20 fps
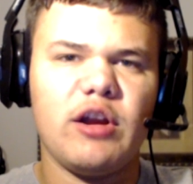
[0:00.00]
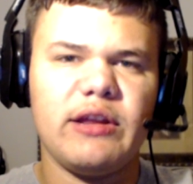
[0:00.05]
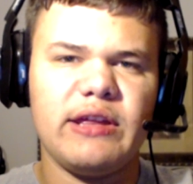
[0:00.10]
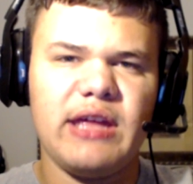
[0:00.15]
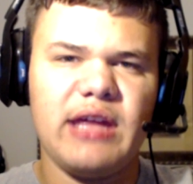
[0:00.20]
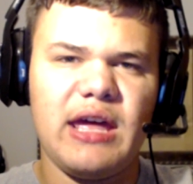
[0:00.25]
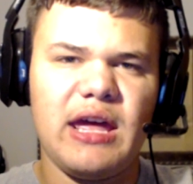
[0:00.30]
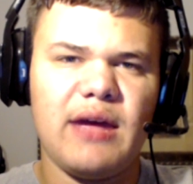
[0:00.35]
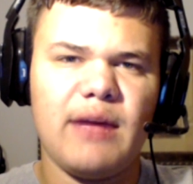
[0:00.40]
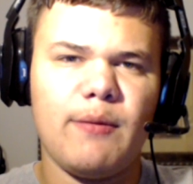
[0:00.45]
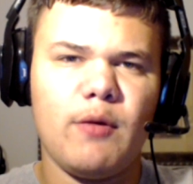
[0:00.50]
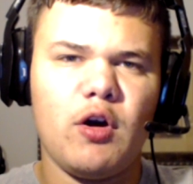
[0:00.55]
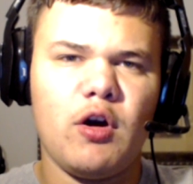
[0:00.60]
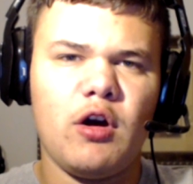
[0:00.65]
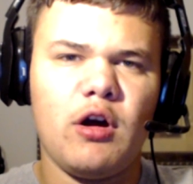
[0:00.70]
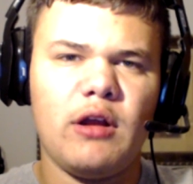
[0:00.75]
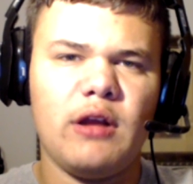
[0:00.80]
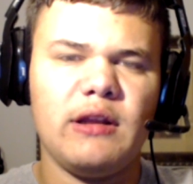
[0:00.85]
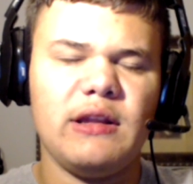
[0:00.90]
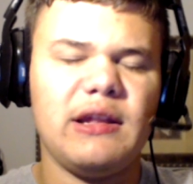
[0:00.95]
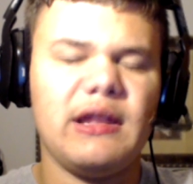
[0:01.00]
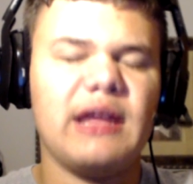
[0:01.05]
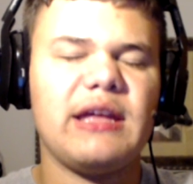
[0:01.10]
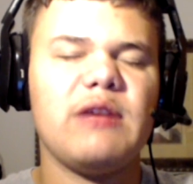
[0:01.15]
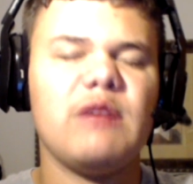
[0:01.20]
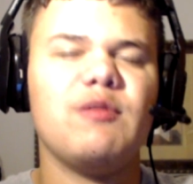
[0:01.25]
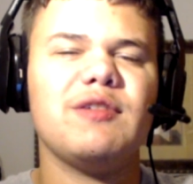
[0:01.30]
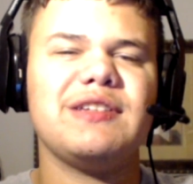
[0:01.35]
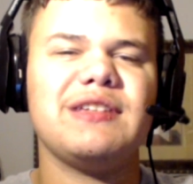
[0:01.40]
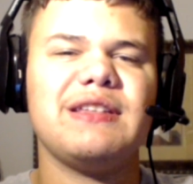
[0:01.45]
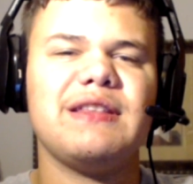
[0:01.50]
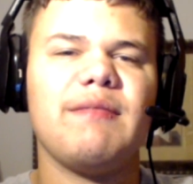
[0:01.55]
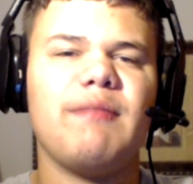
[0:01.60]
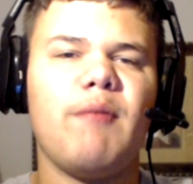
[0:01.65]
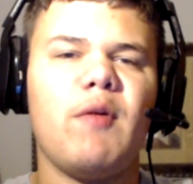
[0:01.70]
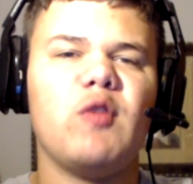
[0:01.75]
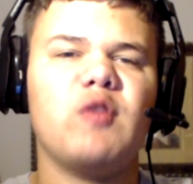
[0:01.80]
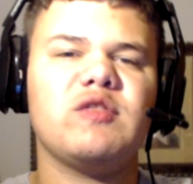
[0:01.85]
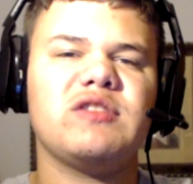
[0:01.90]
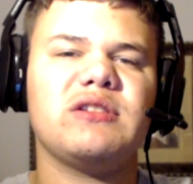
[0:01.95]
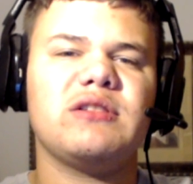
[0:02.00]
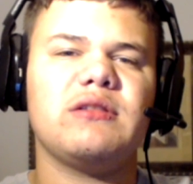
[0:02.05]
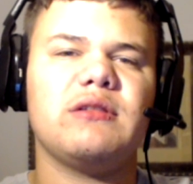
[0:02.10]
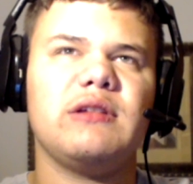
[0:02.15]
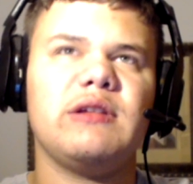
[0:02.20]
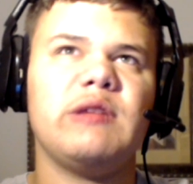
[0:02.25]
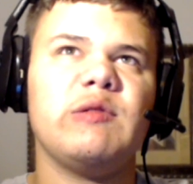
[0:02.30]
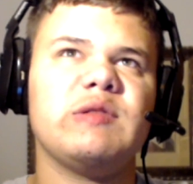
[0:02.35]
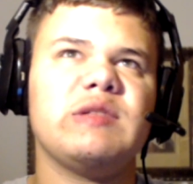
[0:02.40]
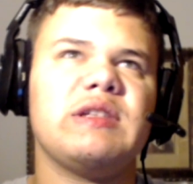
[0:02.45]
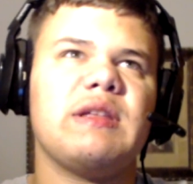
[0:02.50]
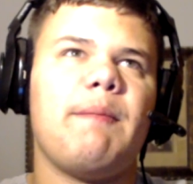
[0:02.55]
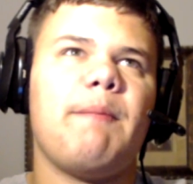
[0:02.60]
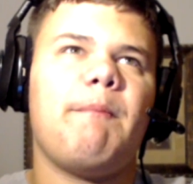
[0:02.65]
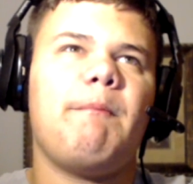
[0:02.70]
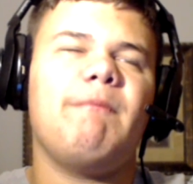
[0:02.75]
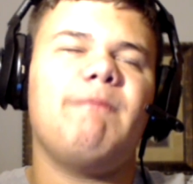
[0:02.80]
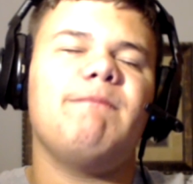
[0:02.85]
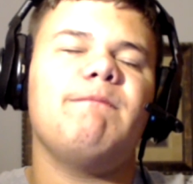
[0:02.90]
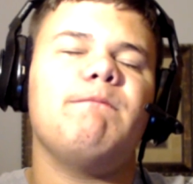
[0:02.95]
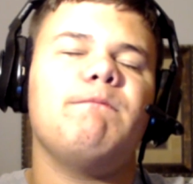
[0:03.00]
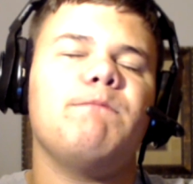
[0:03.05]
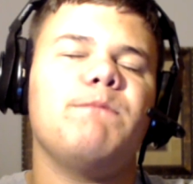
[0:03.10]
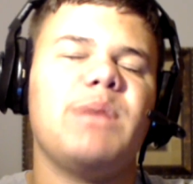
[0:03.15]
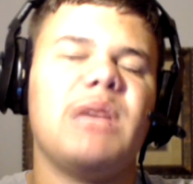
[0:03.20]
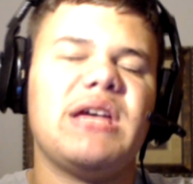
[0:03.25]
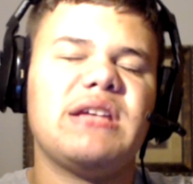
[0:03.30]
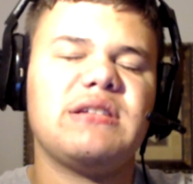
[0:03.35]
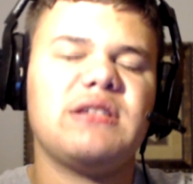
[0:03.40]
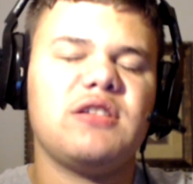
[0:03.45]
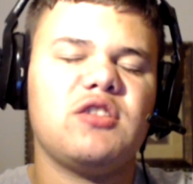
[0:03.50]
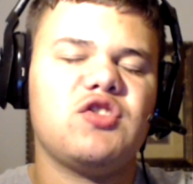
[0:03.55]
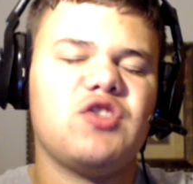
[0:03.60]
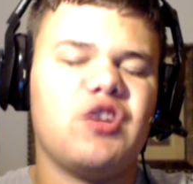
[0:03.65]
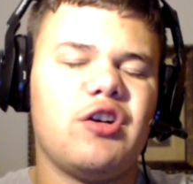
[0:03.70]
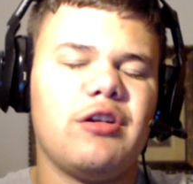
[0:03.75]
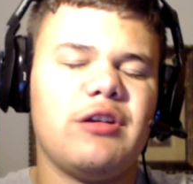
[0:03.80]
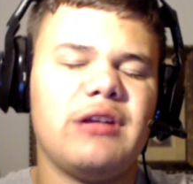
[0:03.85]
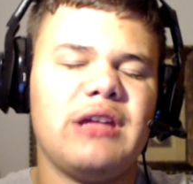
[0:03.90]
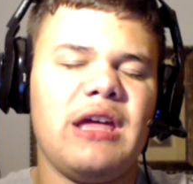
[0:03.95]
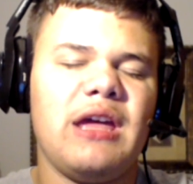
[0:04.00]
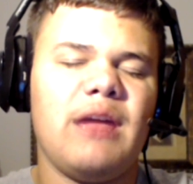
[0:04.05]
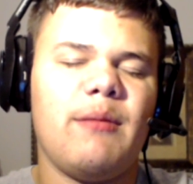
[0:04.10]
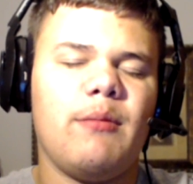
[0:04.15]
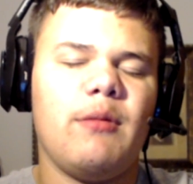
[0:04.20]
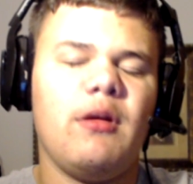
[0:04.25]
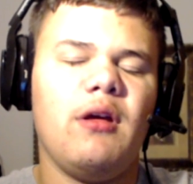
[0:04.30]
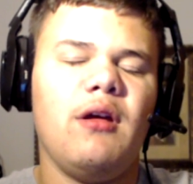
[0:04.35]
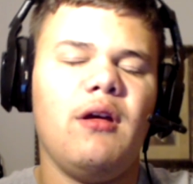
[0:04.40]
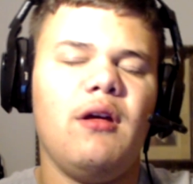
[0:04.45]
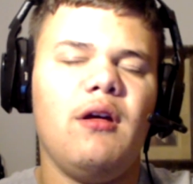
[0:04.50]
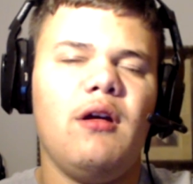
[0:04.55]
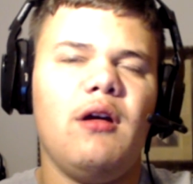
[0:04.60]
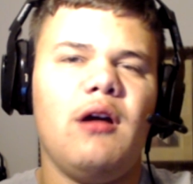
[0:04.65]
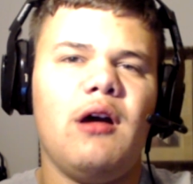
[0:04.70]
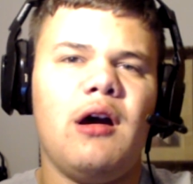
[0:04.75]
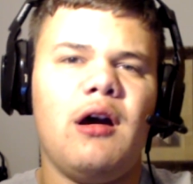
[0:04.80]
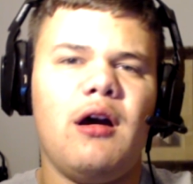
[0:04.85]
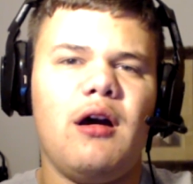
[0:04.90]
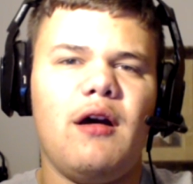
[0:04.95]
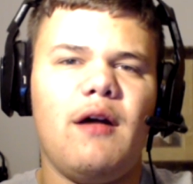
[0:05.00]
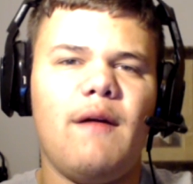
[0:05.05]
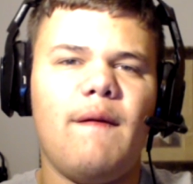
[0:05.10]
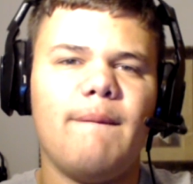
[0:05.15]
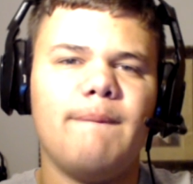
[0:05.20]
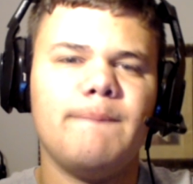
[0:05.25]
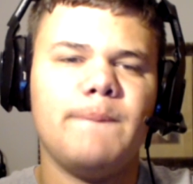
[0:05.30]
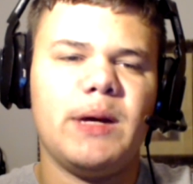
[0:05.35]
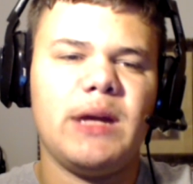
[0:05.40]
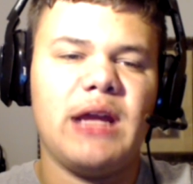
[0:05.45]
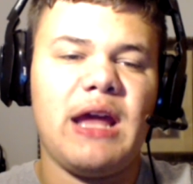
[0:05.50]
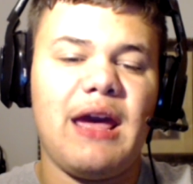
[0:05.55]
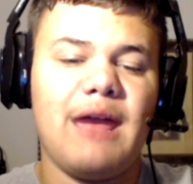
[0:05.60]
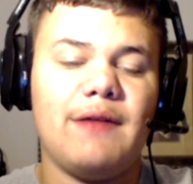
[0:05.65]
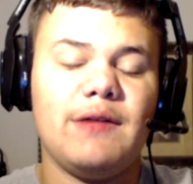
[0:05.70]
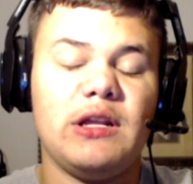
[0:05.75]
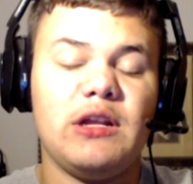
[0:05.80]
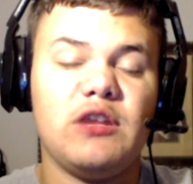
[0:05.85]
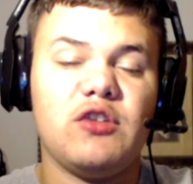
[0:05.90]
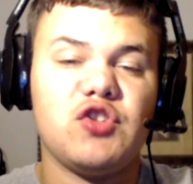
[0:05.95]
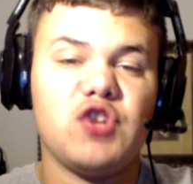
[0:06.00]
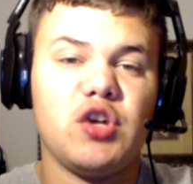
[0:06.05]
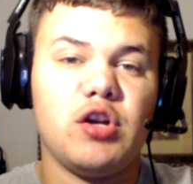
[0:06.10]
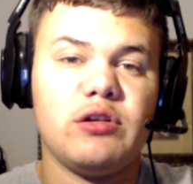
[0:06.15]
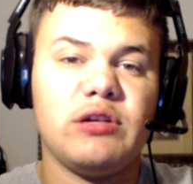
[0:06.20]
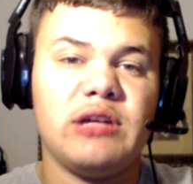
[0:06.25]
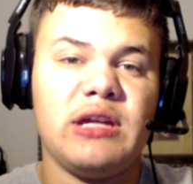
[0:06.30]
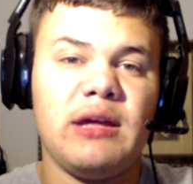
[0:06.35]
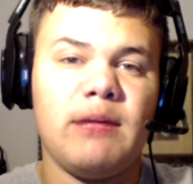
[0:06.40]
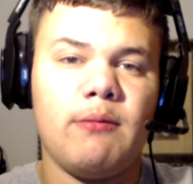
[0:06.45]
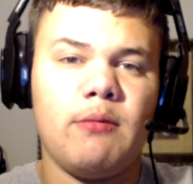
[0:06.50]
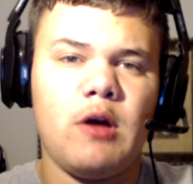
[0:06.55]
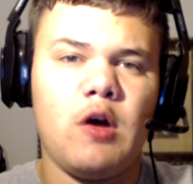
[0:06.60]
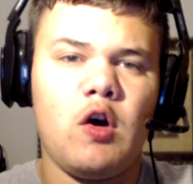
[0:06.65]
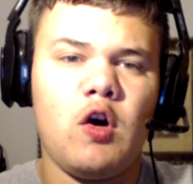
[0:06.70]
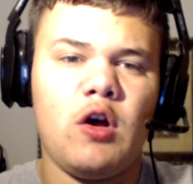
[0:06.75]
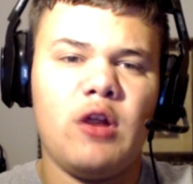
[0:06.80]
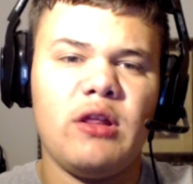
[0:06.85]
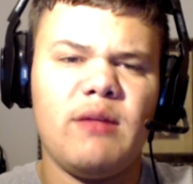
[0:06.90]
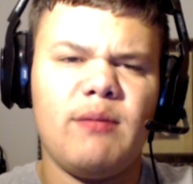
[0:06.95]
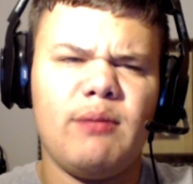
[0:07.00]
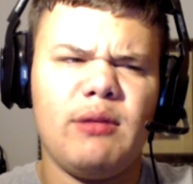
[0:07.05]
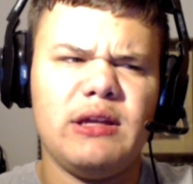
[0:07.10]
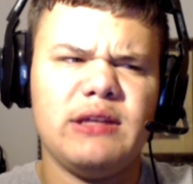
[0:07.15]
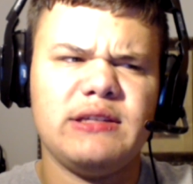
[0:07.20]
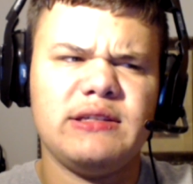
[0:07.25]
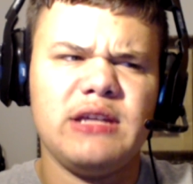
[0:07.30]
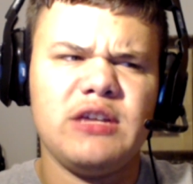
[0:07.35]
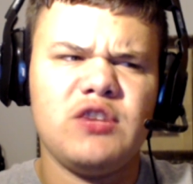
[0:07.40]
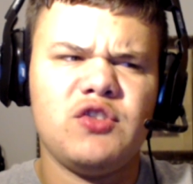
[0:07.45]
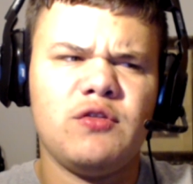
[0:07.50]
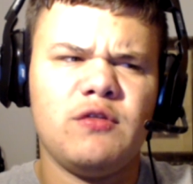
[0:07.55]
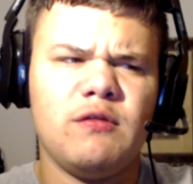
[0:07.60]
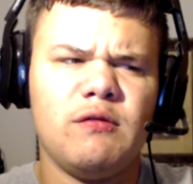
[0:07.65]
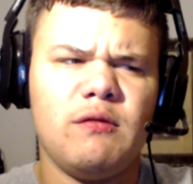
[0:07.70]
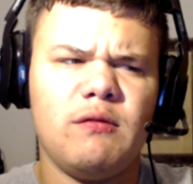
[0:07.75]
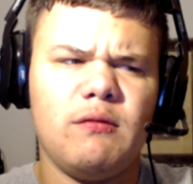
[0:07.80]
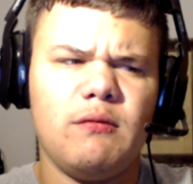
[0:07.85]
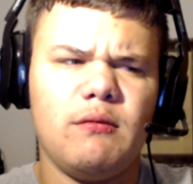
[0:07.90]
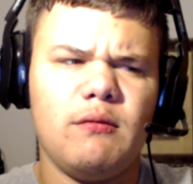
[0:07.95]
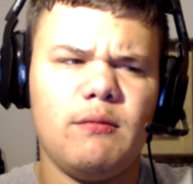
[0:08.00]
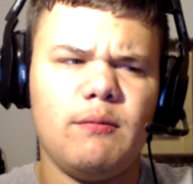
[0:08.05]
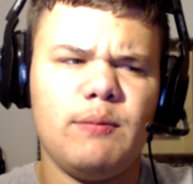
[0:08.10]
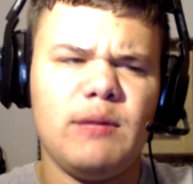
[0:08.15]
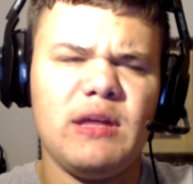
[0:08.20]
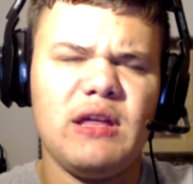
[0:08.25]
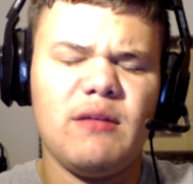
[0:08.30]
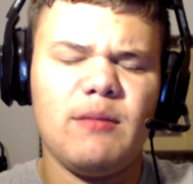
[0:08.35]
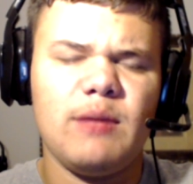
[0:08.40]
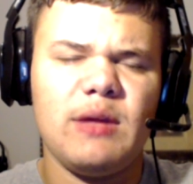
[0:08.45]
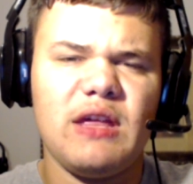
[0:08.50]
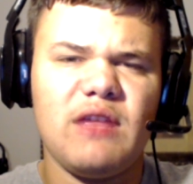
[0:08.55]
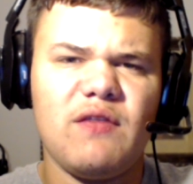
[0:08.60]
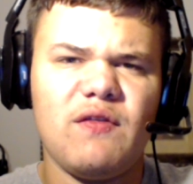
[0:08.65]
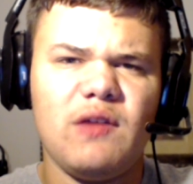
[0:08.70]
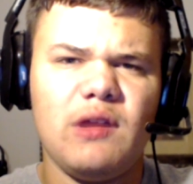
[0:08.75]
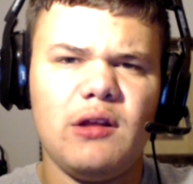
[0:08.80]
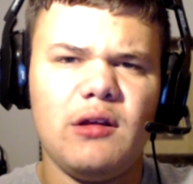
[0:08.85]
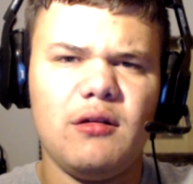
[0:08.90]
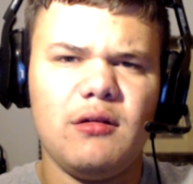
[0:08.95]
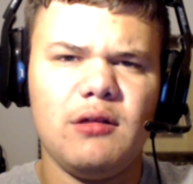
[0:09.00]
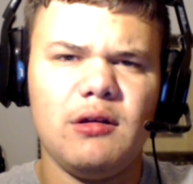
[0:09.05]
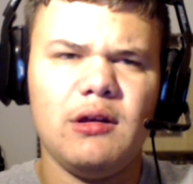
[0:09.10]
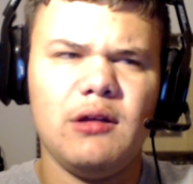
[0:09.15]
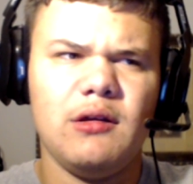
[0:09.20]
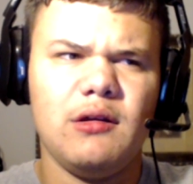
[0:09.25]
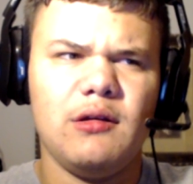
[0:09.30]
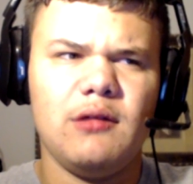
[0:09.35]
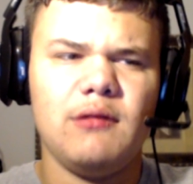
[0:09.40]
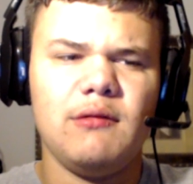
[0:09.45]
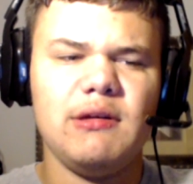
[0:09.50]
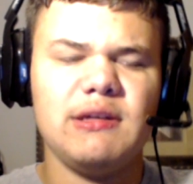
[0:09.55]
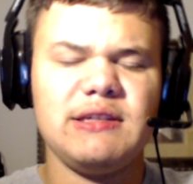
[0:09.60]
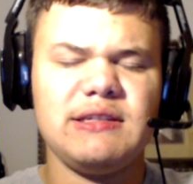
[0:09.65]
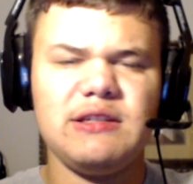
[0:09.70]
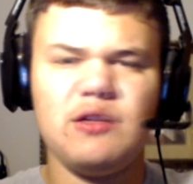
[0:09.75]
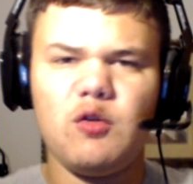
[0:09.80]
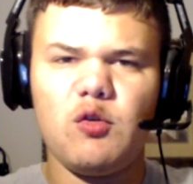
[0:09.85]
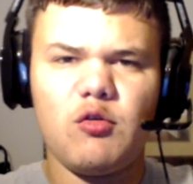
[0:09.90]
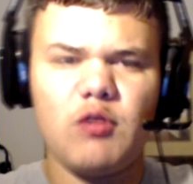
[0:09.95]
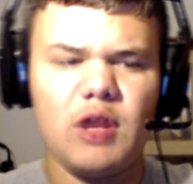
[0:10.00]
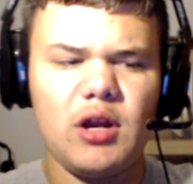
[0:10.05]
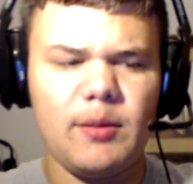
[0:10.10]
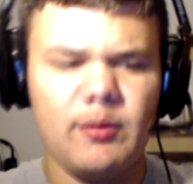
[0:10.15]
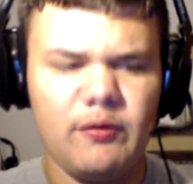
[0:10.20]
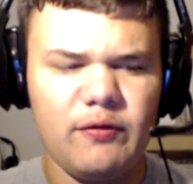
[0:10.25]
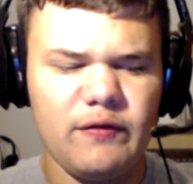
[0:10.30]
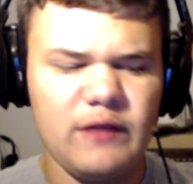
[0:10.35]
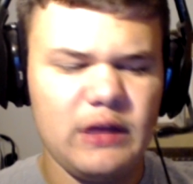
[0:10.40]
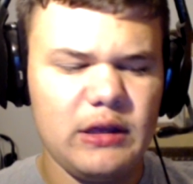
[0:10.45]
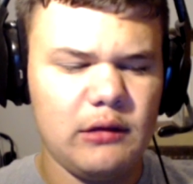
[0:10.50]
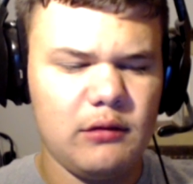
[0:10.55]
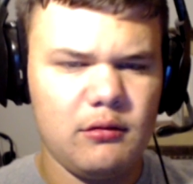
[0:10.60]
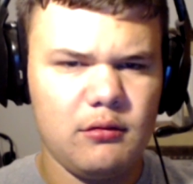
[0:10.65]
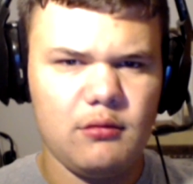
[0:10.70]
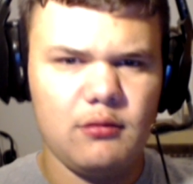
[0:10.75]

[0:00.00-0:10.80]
game on, like, it wasn't the best Uncharted game, but having an Uncharted game on the PlayStation PS Vita is still an incredible feat.